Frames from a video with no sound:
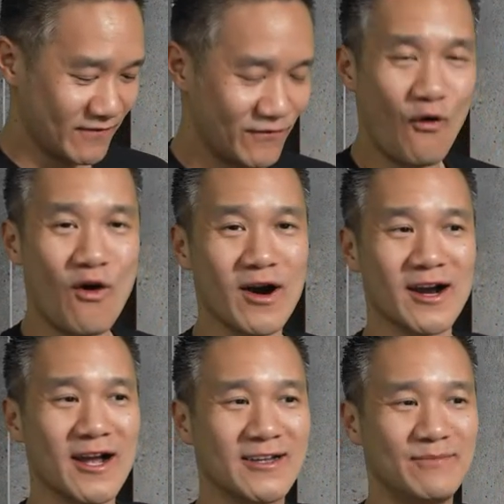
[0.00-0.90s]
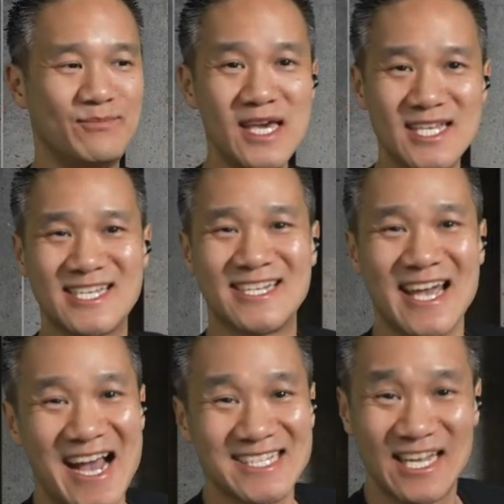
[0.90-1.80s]
for beach
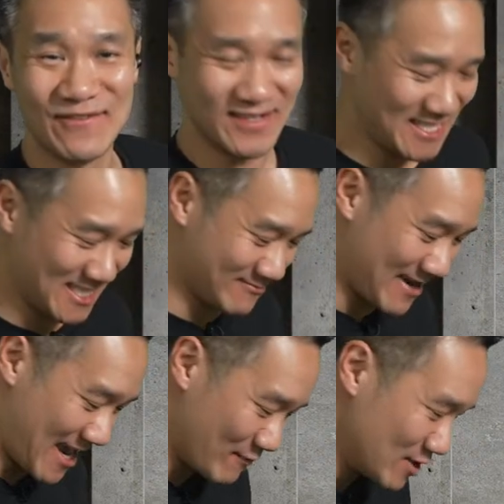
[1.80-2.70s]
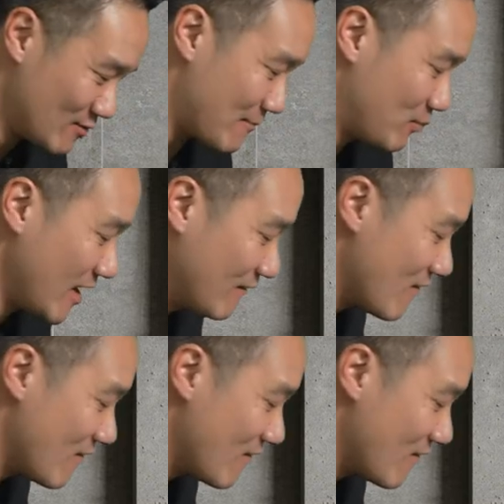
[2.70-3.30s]
activities, right? When you want to play